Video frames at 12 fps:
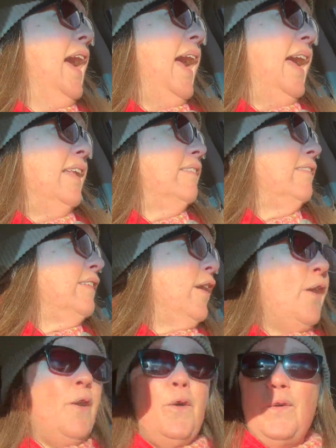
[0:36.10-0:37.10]
And
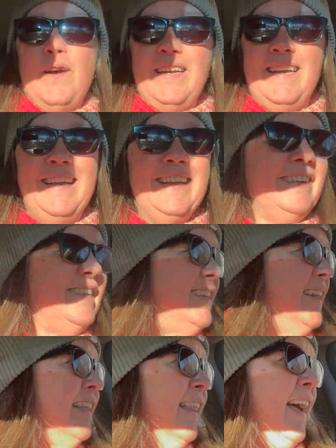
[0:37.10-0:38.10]
so
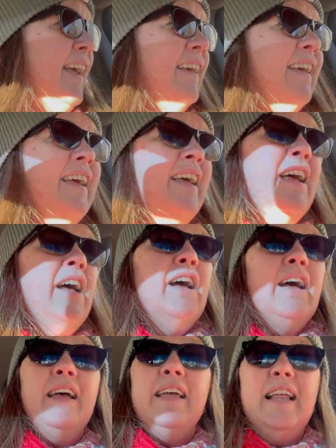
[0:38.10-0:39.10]
she
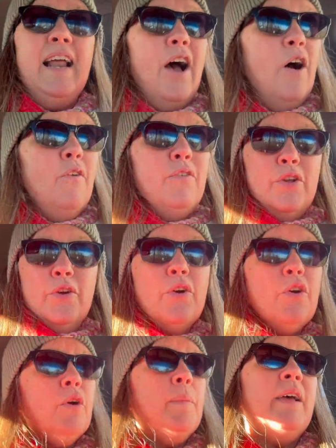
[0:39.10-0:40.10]
knew who
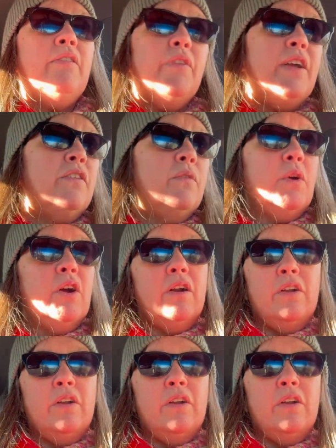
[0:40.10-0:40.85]
her best friends were,